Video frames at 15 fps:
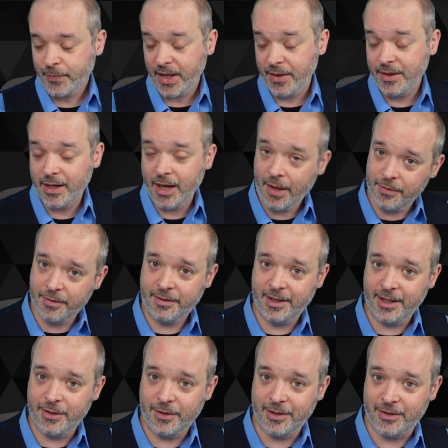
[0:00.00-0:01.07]
The other
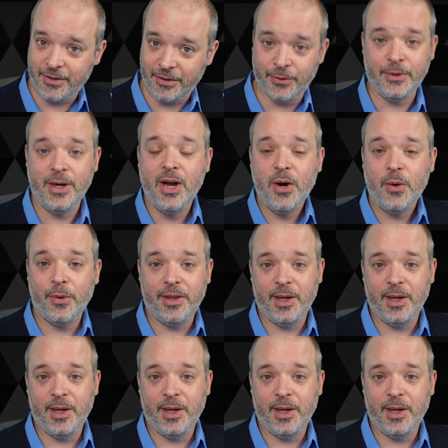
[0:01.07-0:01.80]
thing you can do with a